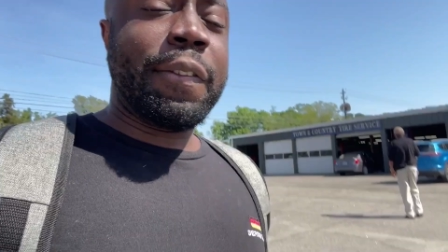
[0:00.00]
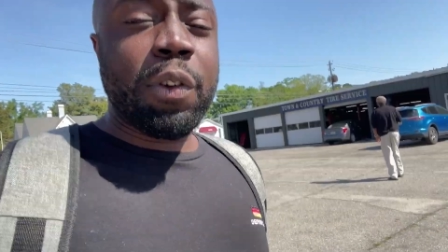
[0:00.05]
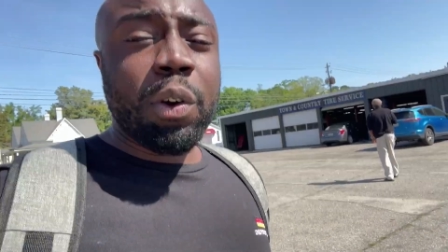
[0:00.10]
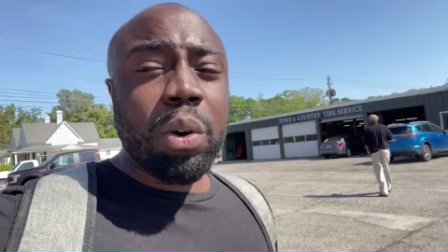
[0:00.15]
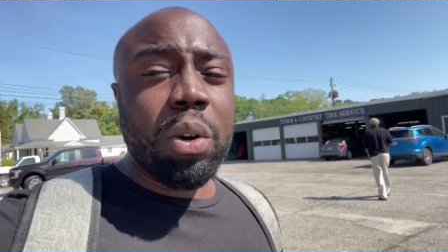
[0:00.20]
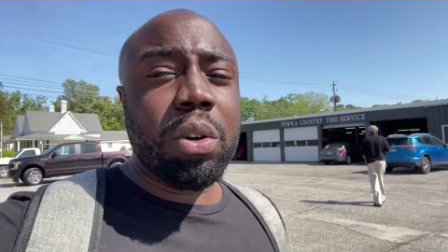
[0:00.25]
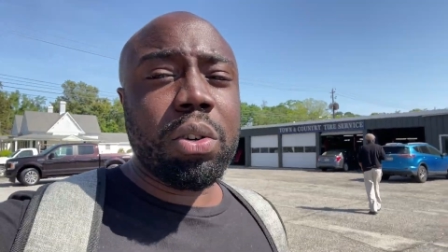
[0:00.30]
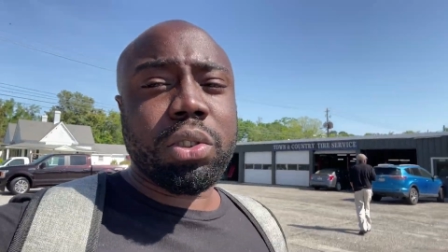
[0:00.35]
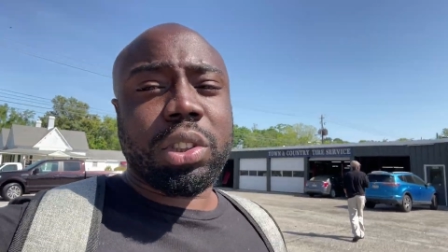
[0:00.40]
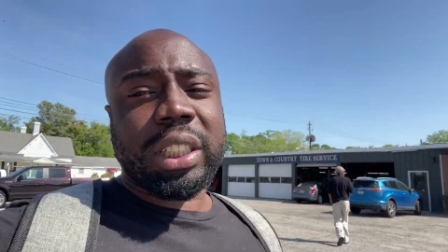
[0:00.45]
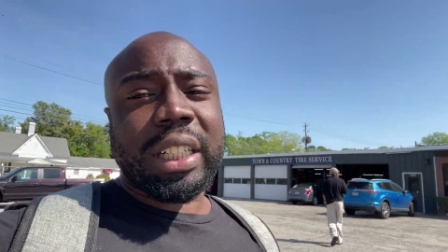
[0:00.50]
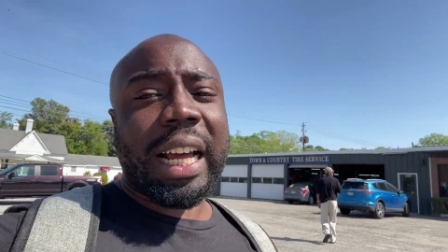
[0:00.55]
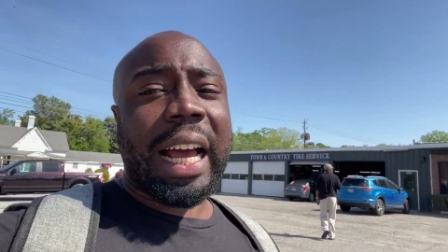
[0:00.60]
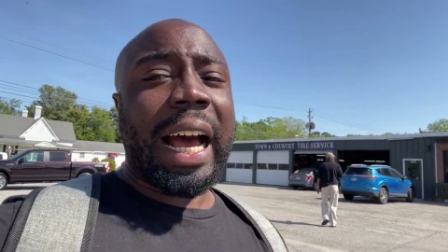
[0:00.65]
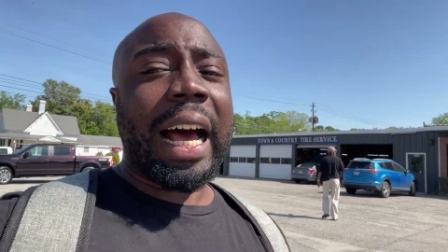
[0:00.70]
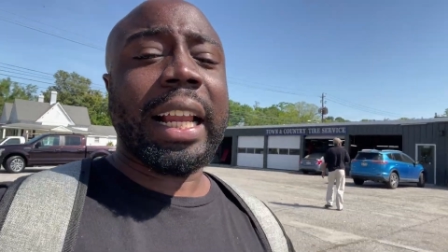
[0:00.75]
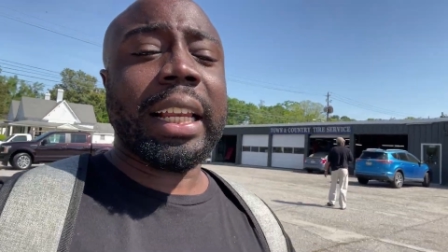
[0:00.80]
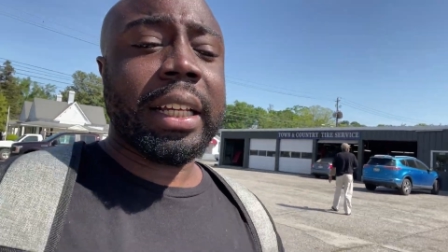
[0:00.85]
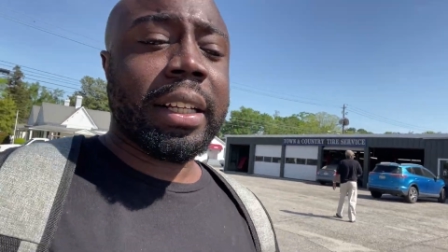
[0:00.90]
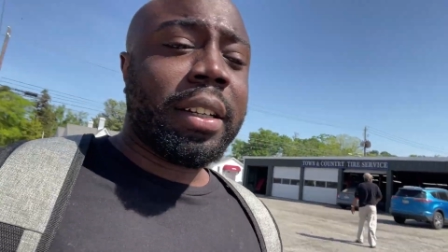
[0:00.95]
you new to the
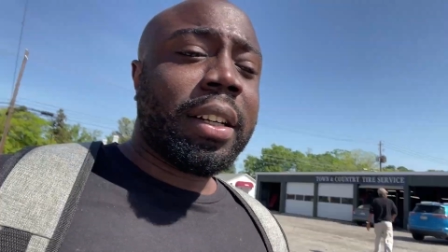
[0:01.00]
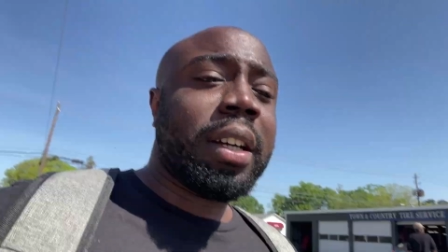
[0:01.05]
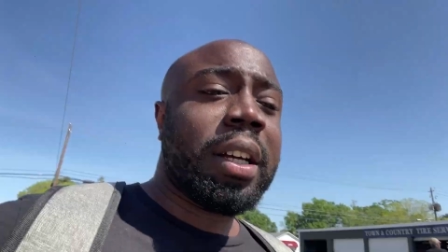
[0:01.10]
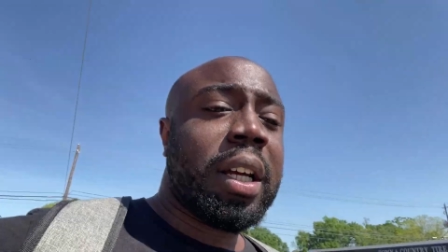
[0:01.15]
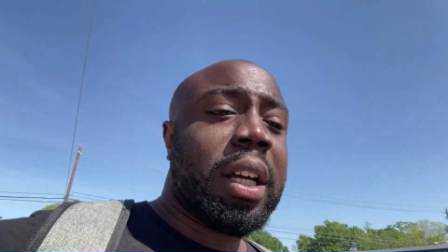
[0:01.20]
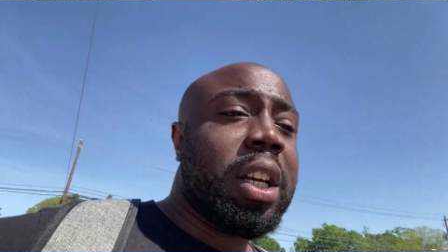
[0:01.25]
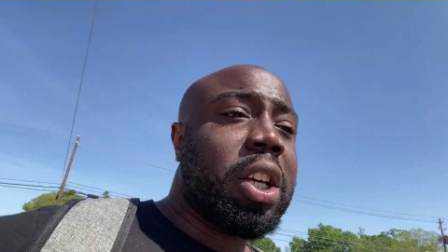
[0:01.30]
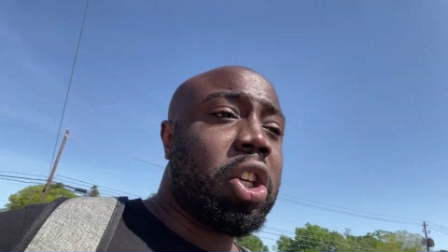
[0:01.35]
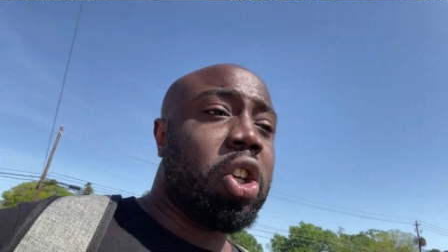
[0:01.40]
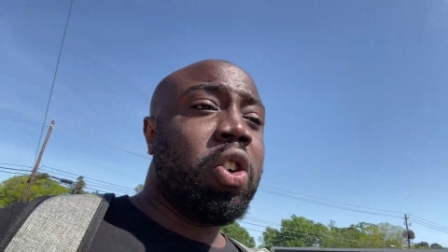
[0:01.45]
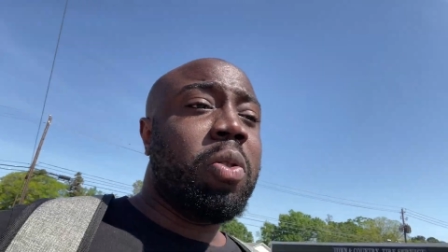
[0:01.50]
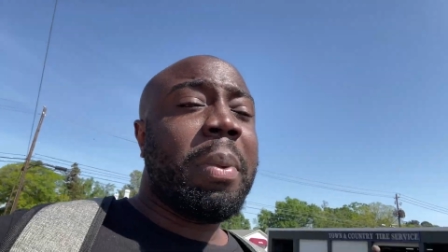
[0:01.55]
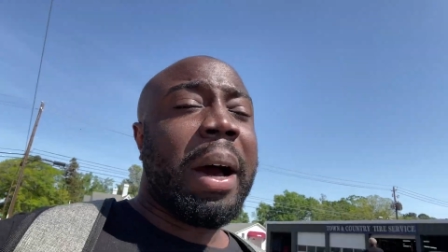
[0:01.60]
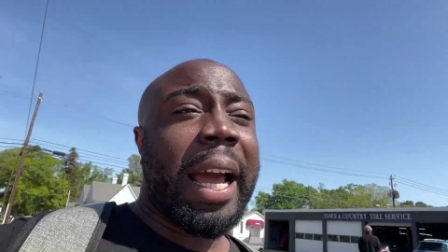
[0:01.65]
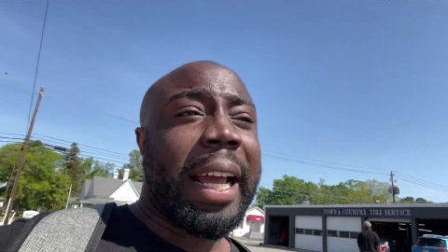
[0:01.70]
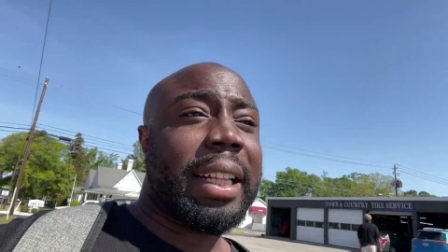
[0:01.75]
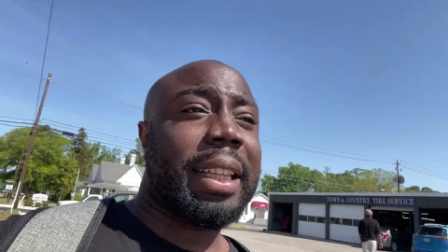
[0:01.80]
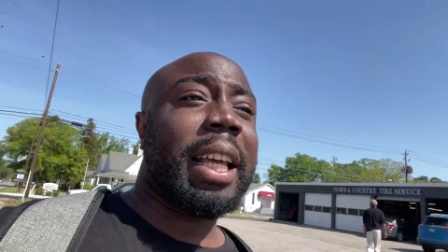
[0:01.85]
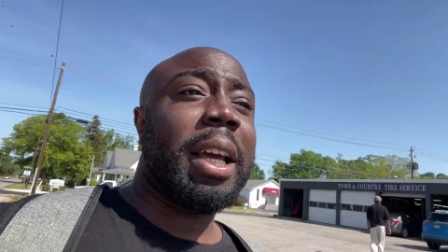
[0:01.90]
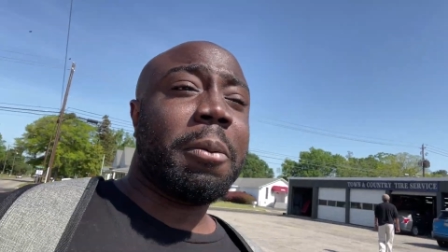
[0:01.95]
island, you
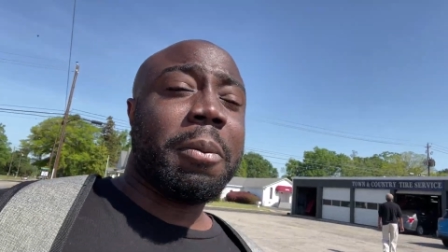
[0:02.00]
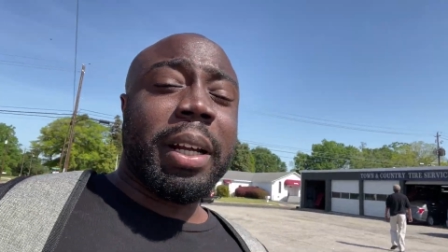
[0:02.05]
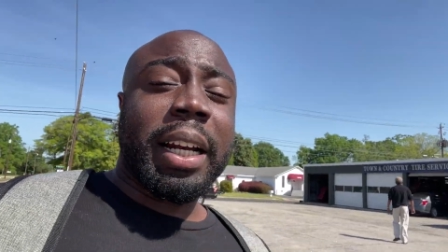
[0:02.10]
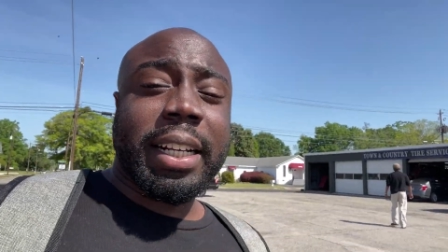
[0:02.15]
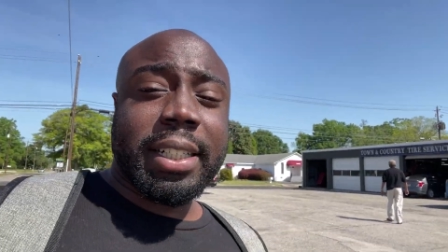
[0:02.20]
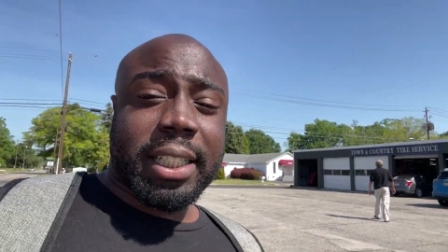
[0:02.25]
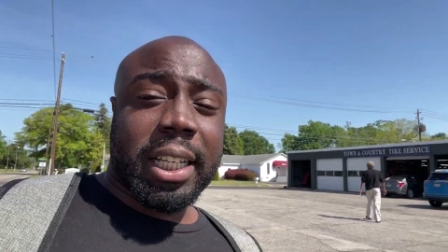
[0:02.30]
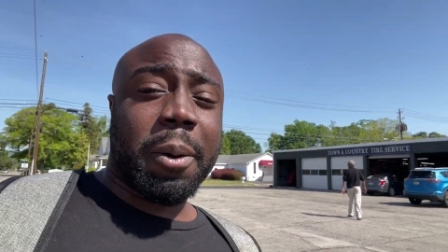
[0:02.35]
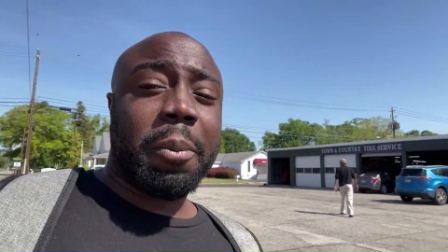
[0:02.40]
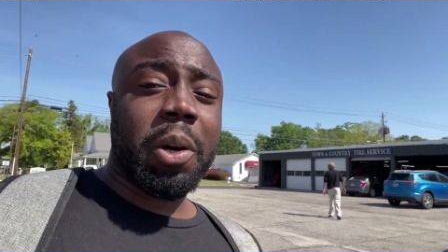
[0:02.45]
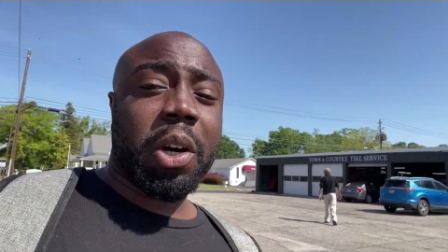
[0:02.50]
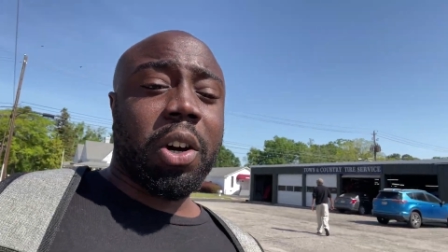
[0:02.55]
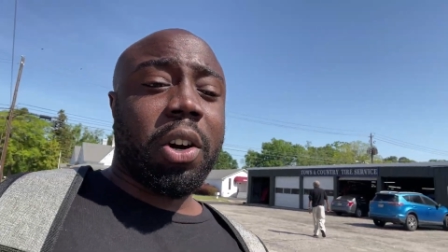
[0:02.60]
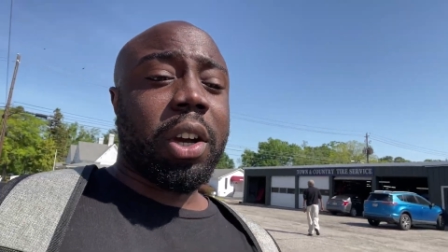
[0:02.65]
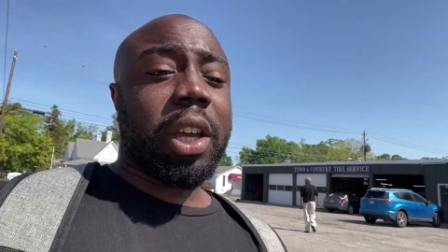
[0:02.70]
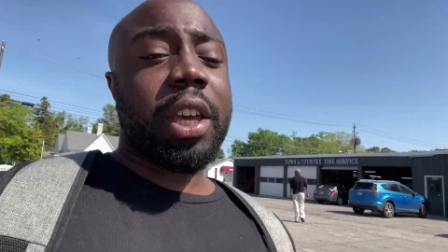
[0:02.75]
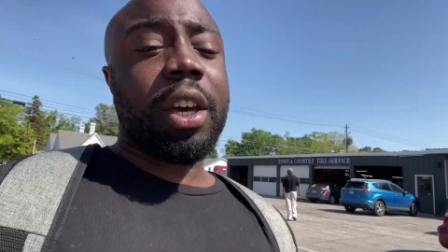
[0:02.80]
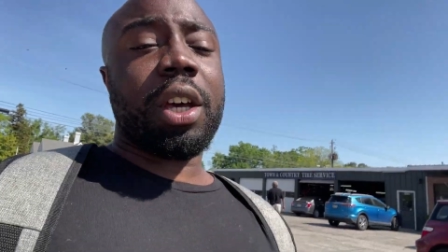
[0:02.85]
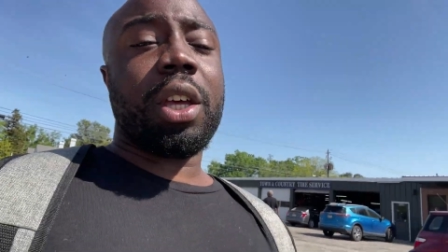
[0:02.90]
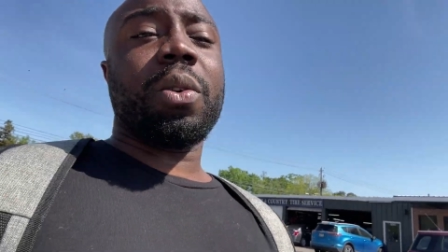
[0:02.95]
might think when they say we're gonna
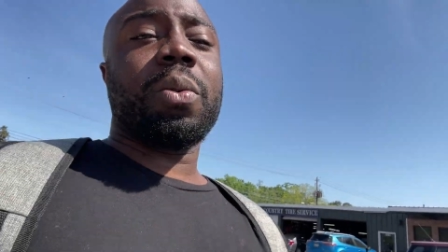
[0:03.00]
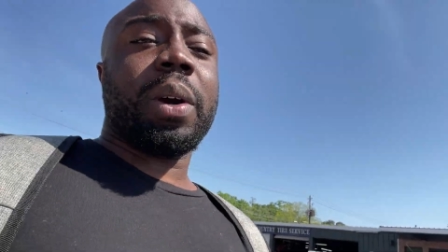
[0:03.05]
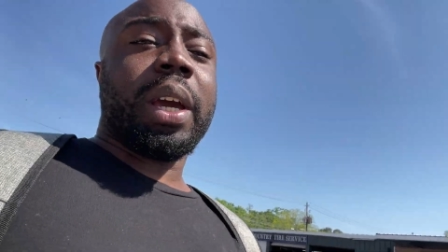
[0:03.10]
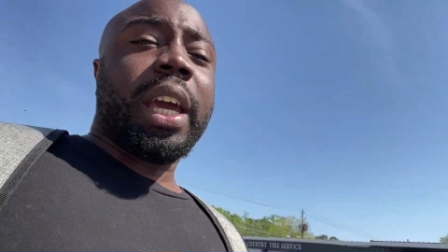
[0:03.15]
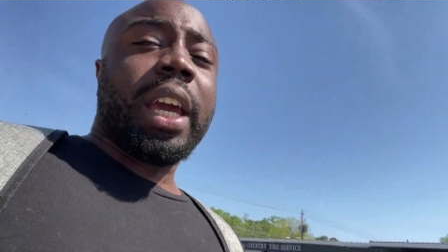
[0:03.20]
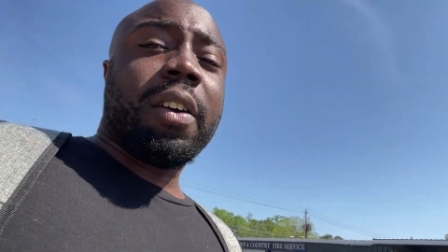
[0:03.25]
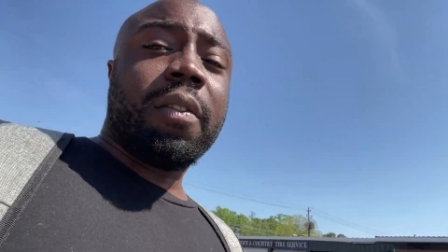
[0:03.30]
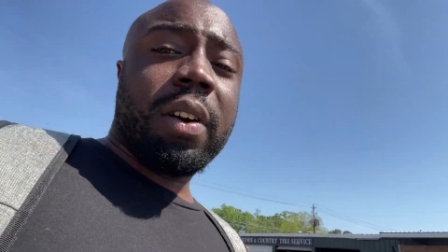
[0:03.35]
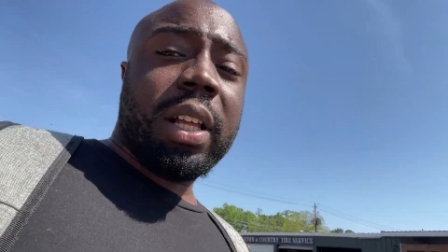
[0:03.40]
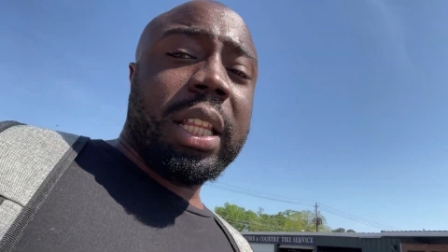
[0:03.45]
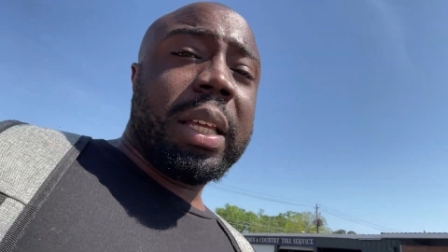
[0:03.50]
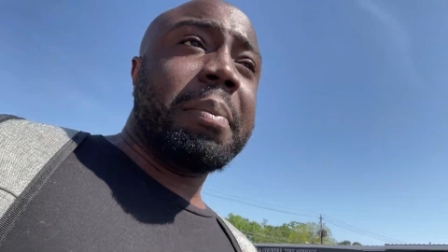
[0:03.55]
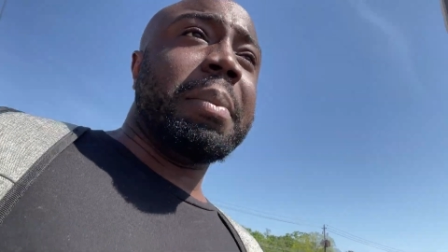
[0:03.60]
kill you in here really